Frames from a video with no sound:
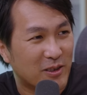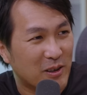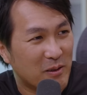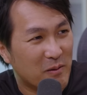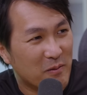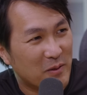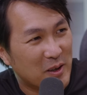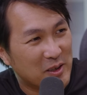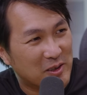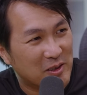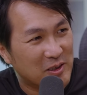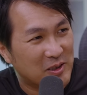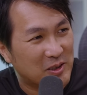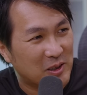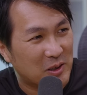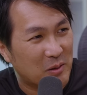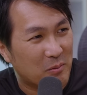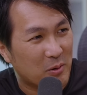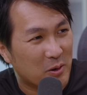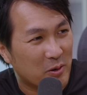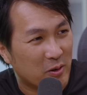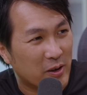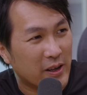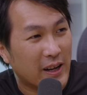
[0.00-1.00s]
can't invest in
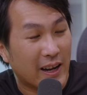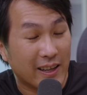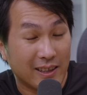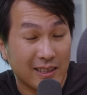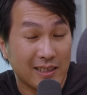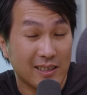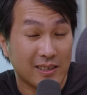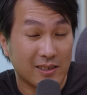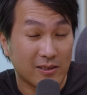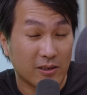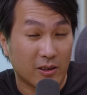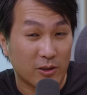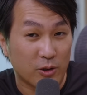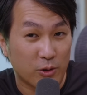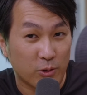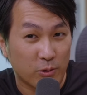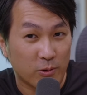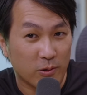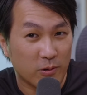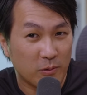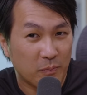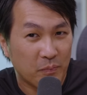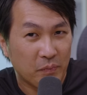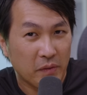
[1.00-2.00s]
Singapore and all that. I think it's not
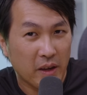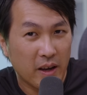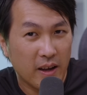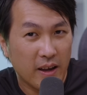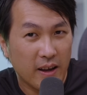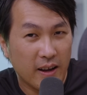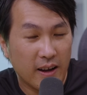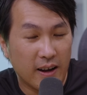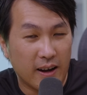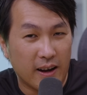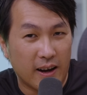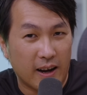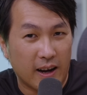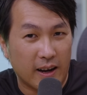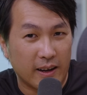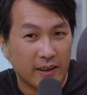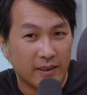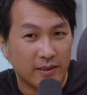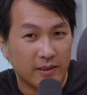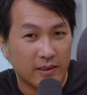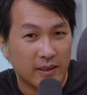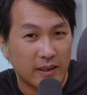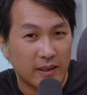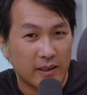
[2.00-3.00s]
true.
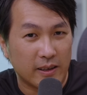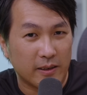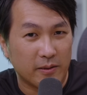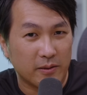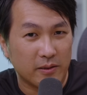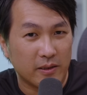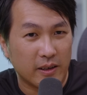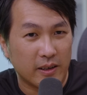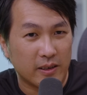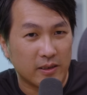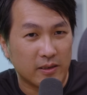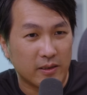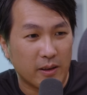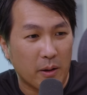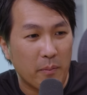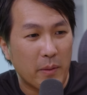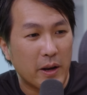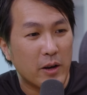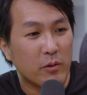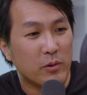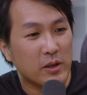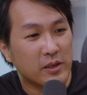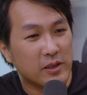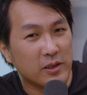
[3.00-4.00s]
There are
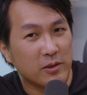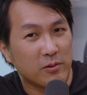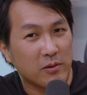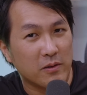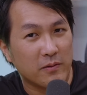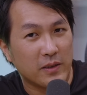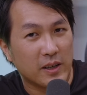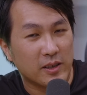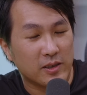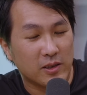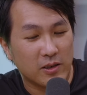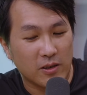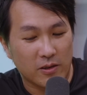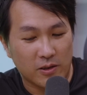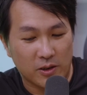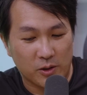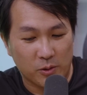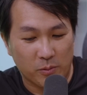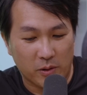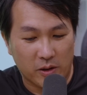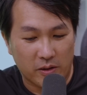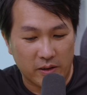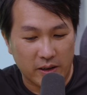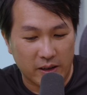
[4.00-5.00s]
many reasons to invest here as
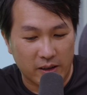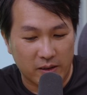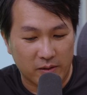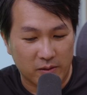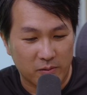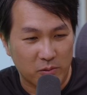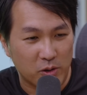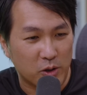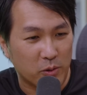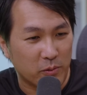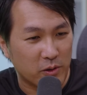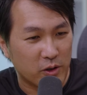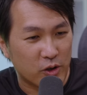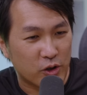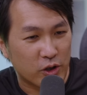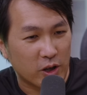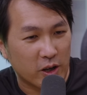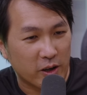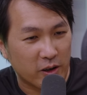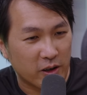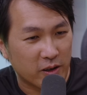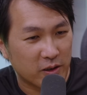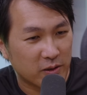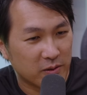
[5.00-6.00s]
well, and we just want to
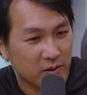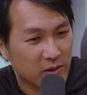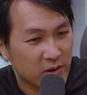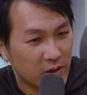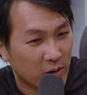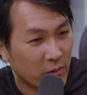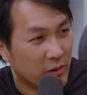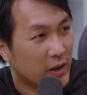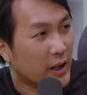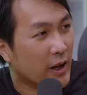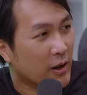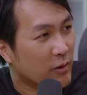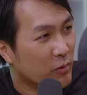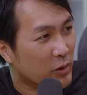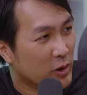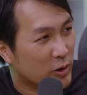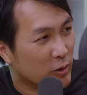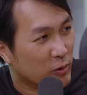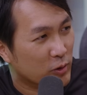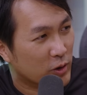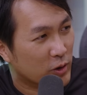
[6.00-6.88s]
share some of that with you